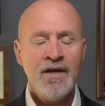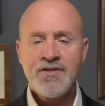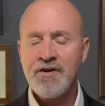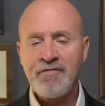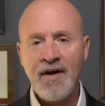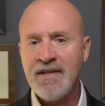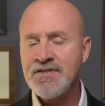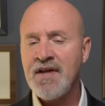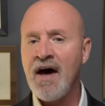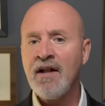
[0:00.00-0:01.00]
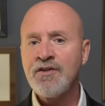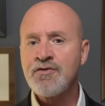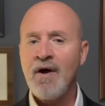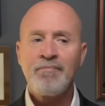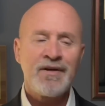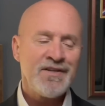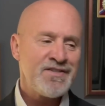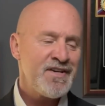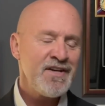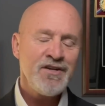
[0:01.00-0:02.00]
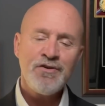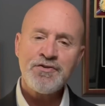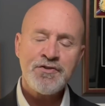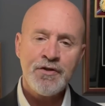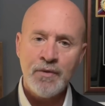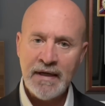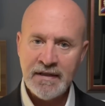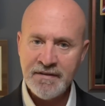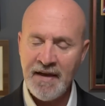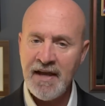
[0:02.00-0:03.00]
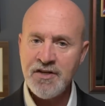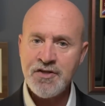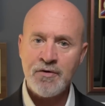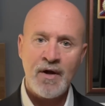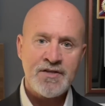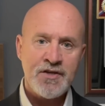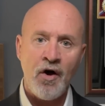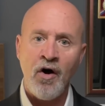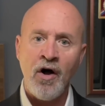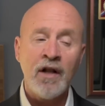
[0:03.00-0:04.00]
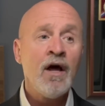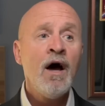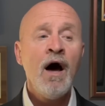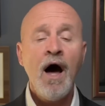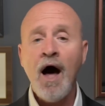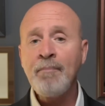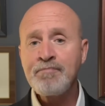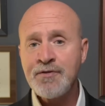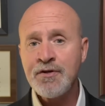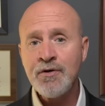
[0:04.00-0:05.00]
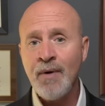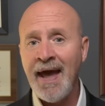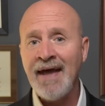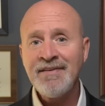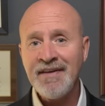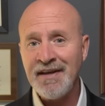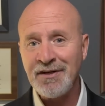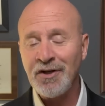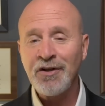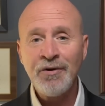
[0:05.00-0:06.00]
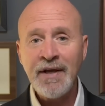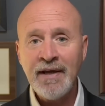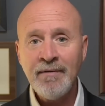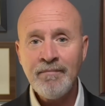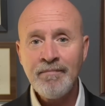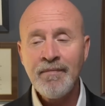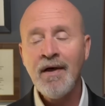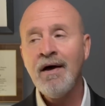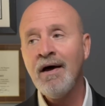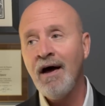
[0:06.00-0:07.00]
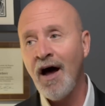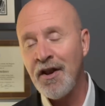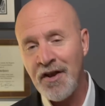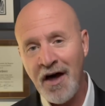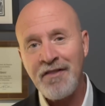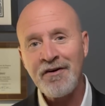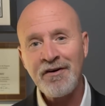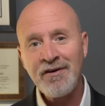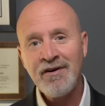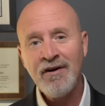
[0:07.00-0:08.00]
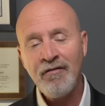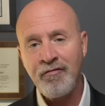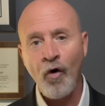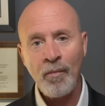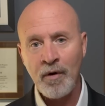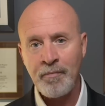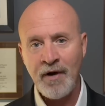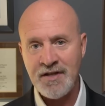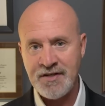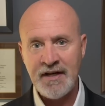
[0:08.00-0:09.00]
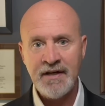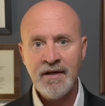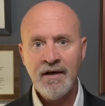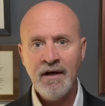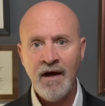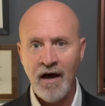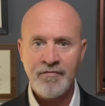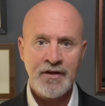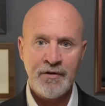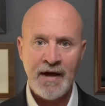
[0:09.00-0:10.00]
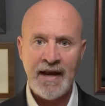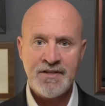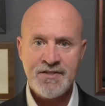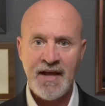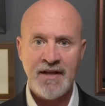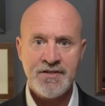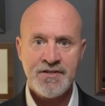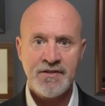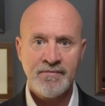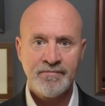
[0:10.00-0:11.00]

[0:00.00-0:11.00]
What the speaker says: So friends, Donald Trump continues to endanger us all, up to and including another former president of the United States.